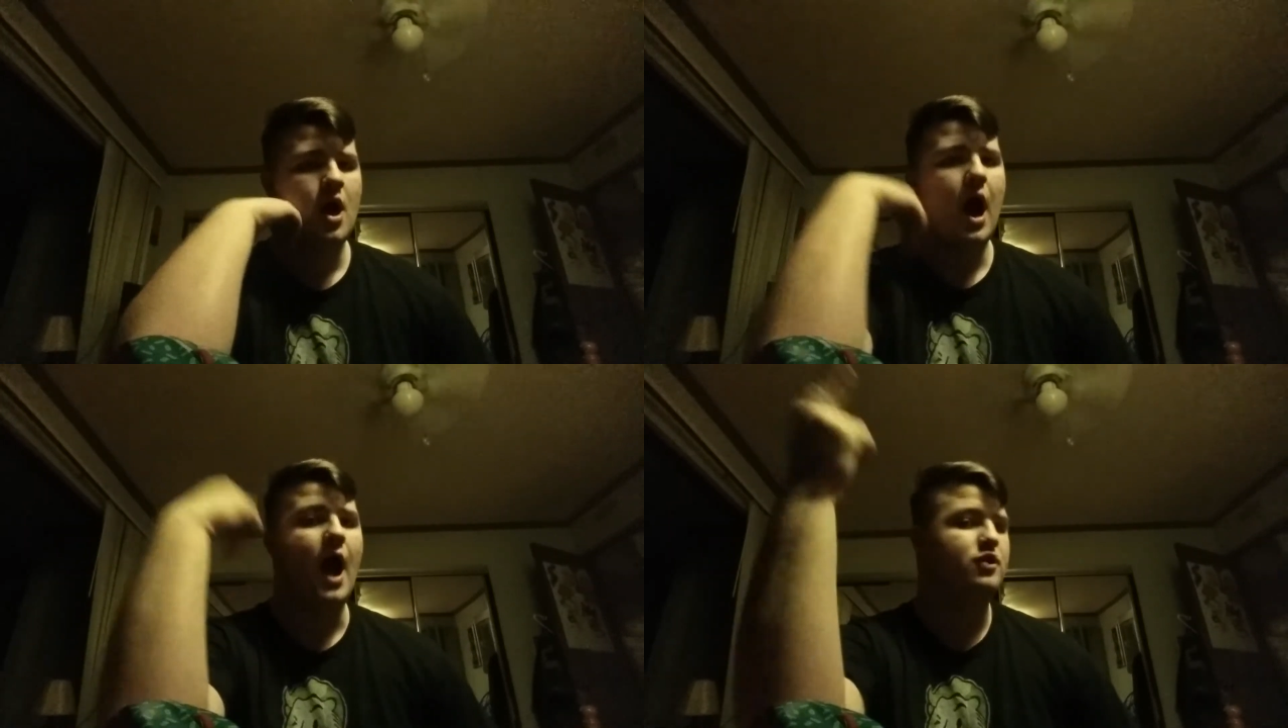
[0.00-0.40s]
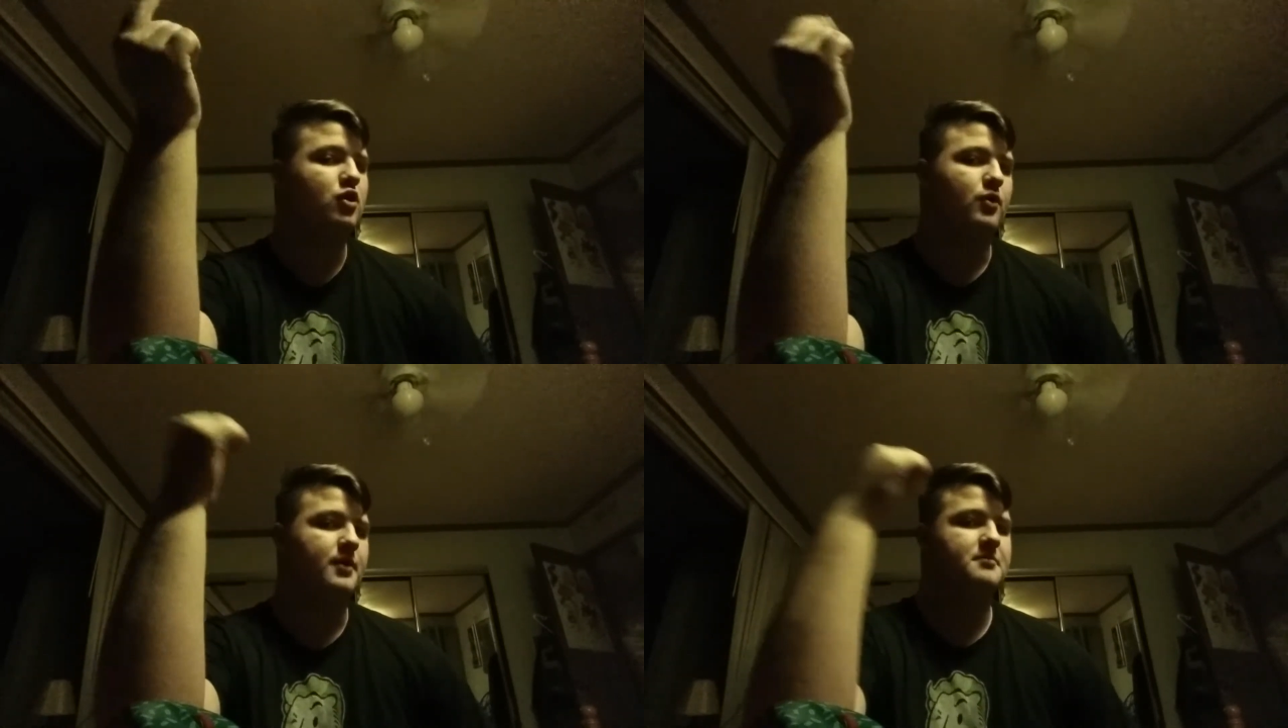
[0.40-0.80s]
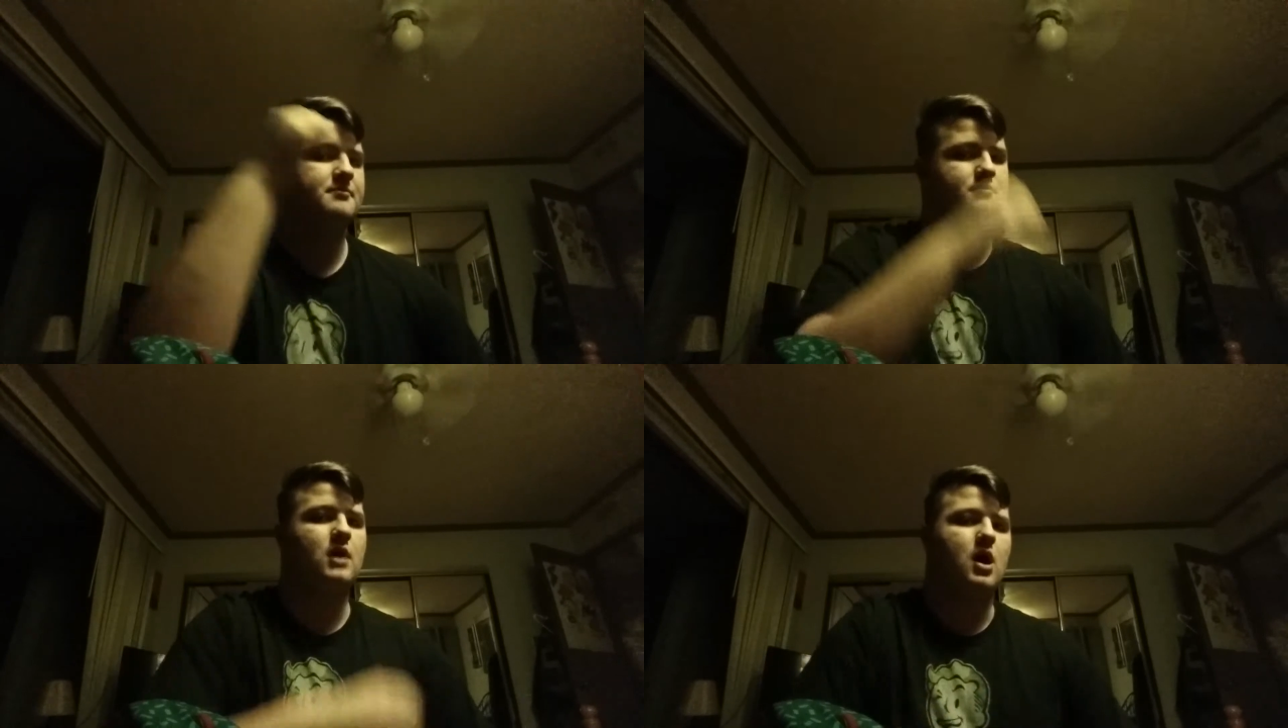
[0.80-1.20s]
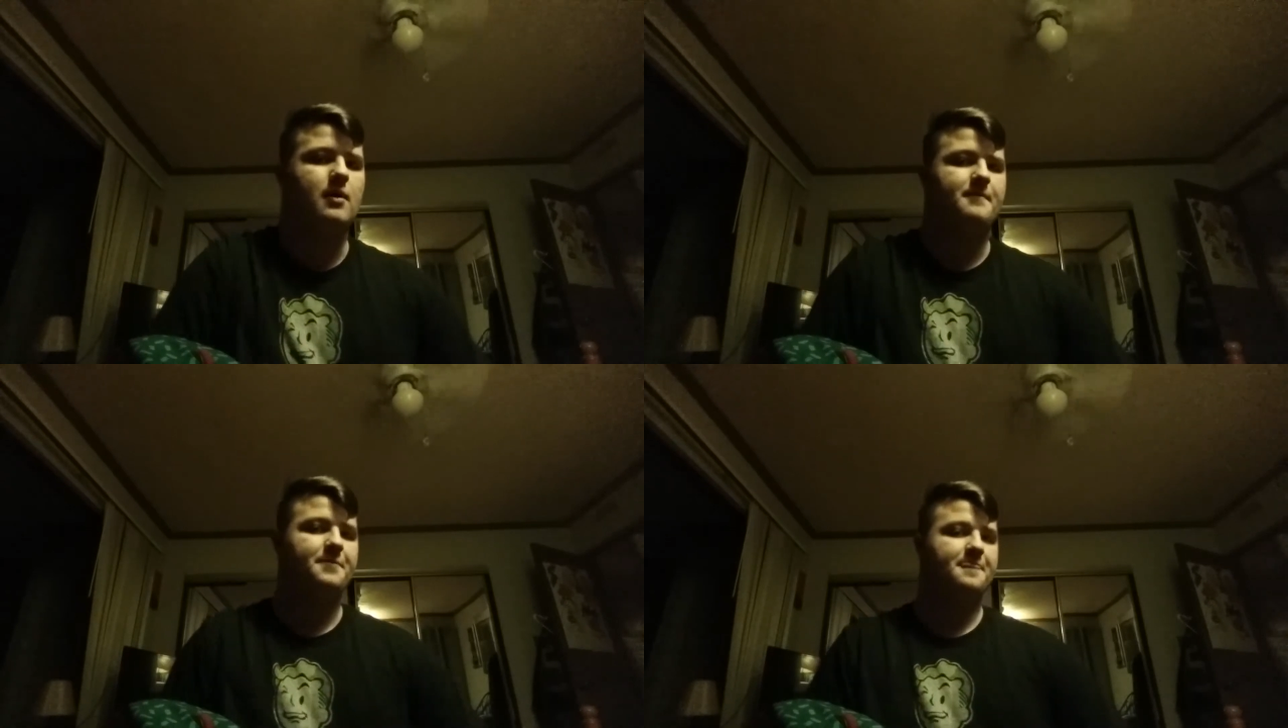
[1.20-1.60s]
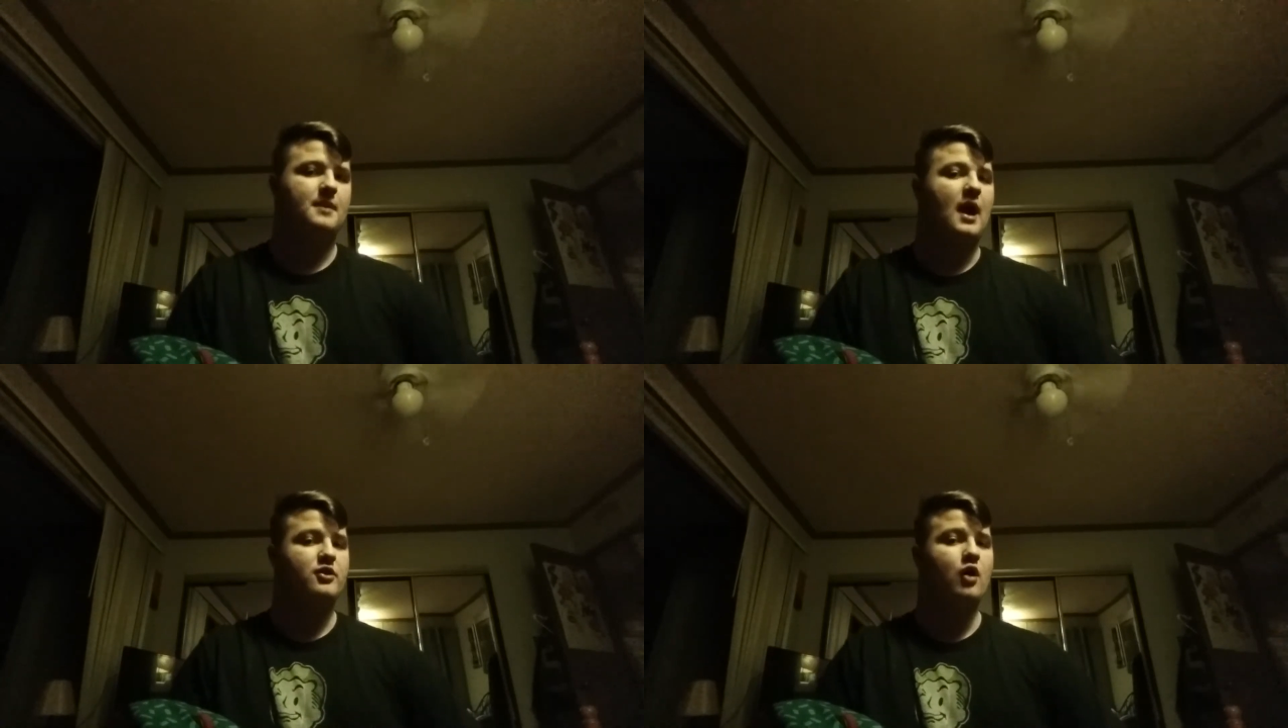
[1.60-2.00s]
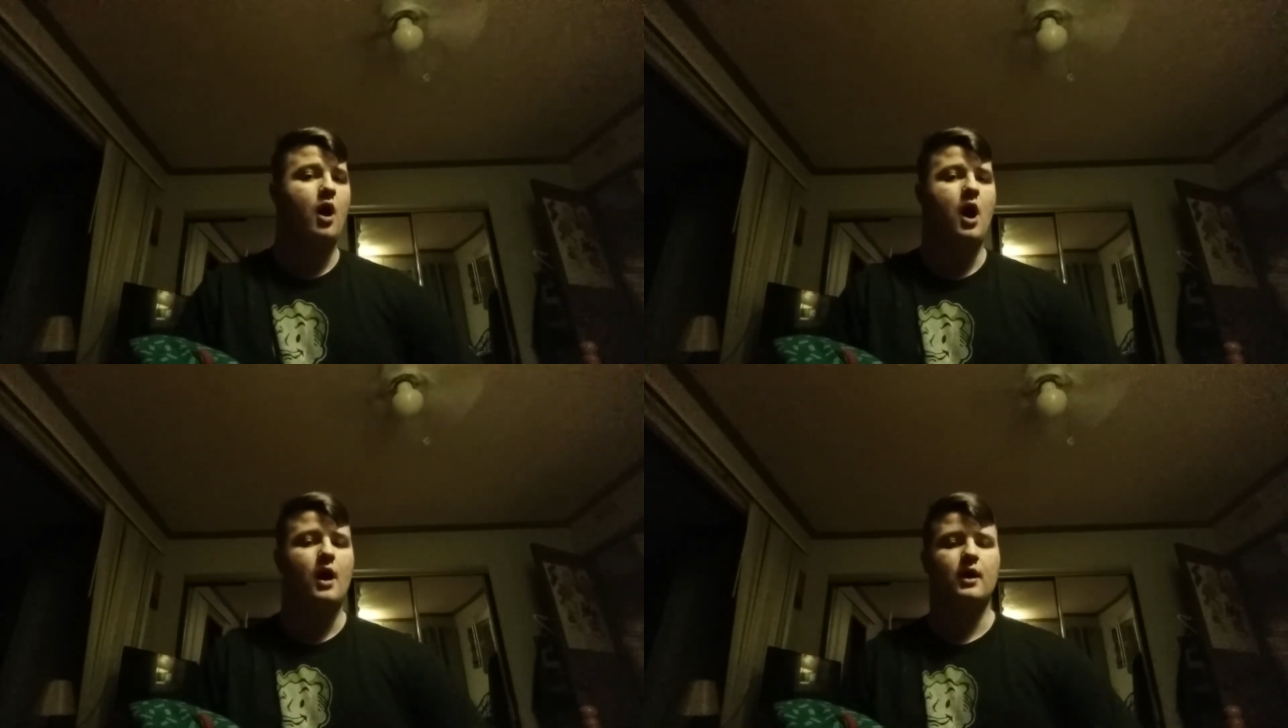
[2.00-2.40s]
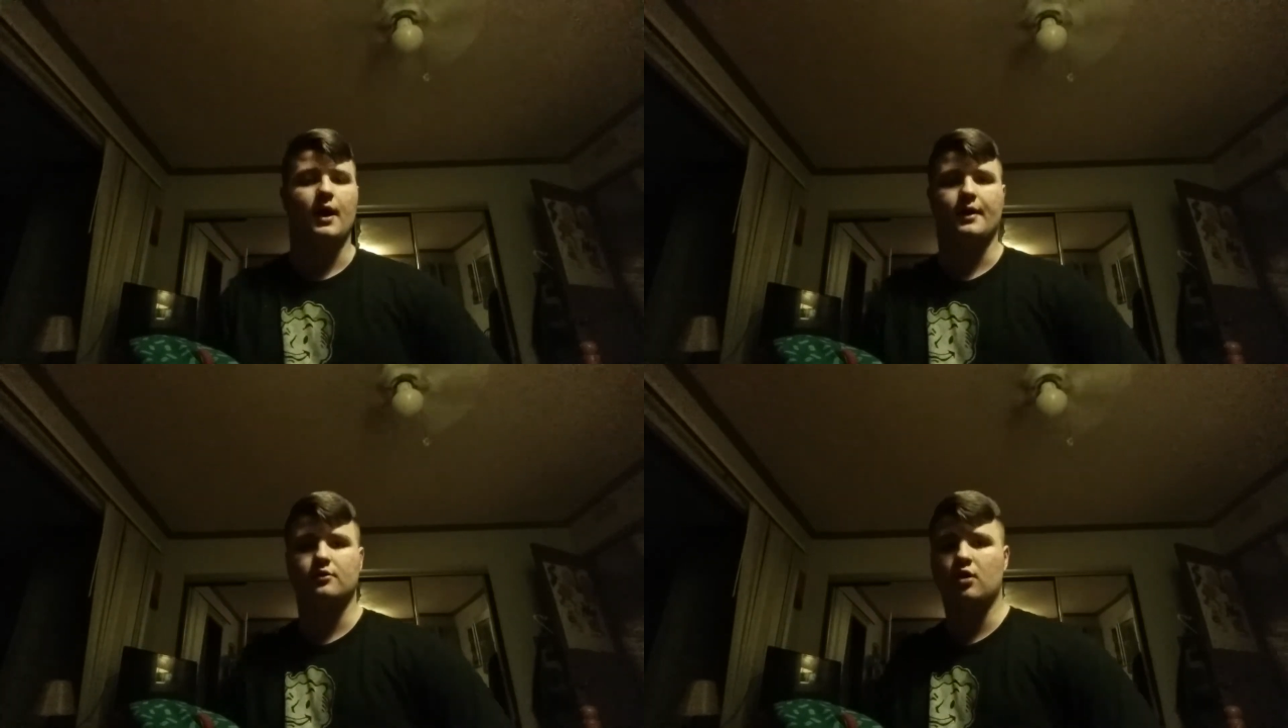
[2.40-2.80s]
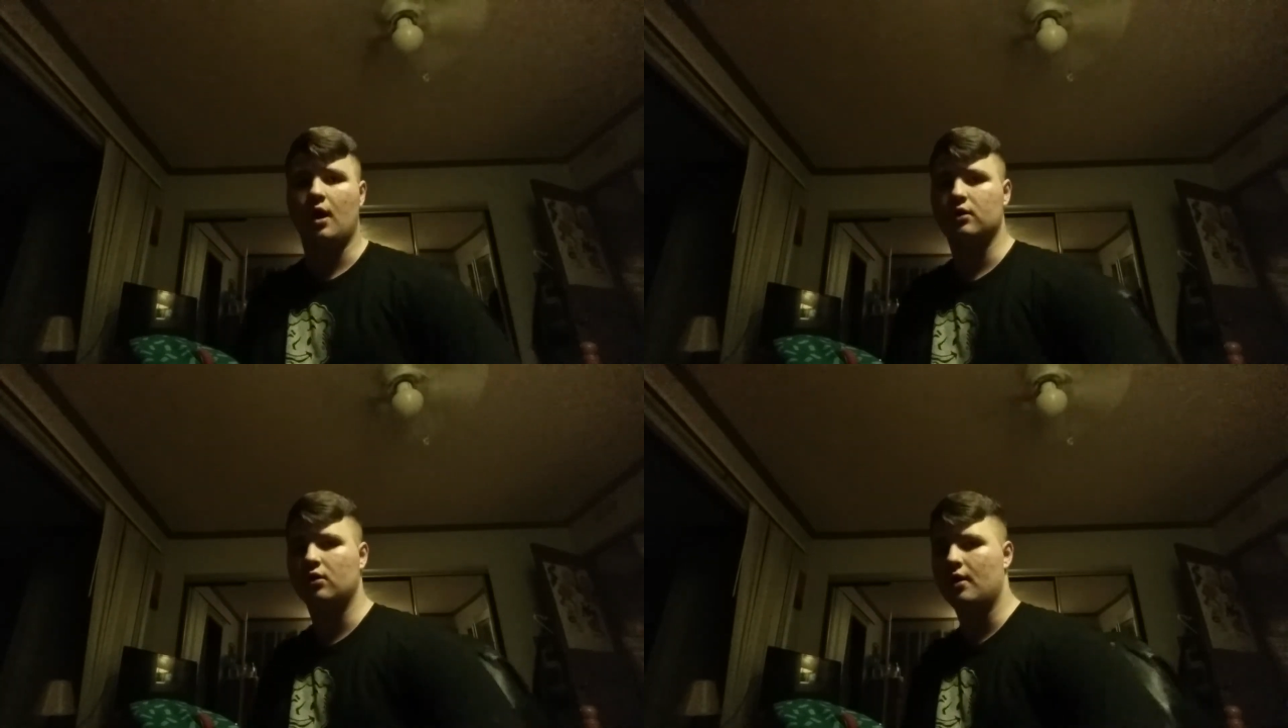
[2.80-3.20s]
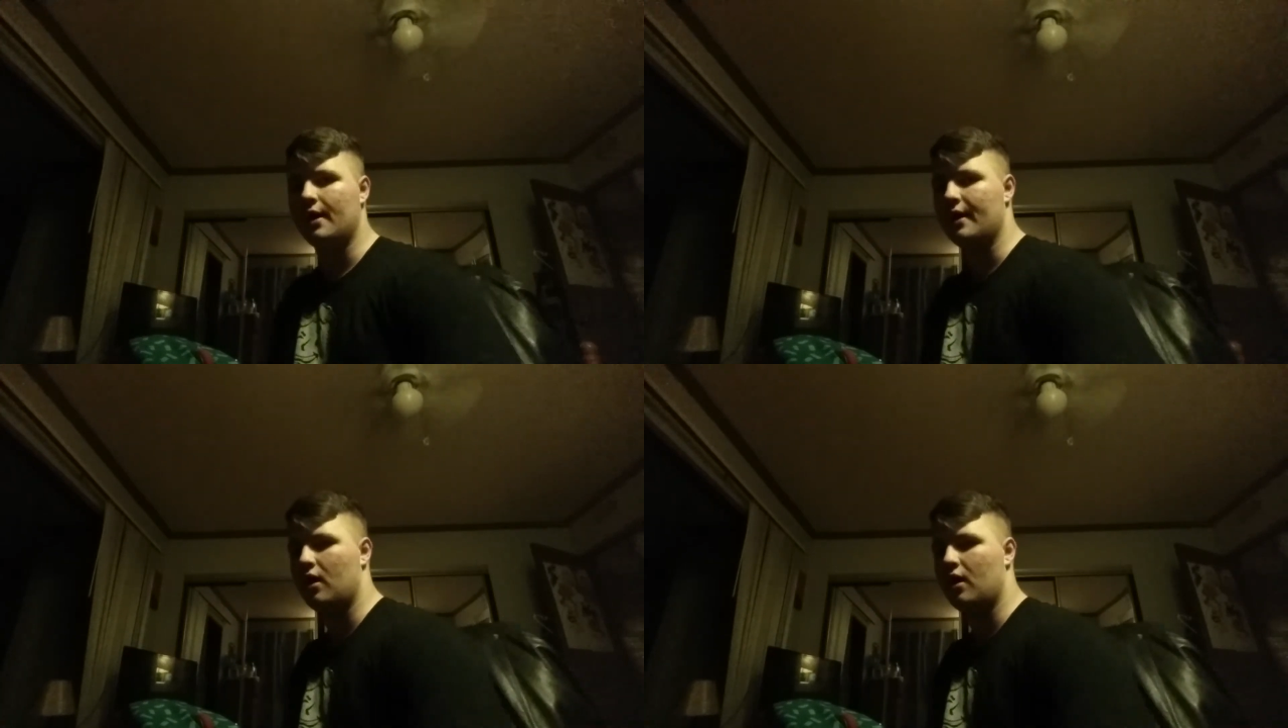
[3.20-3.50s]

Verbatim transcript: I do it. Um, I talk. I talk a lot.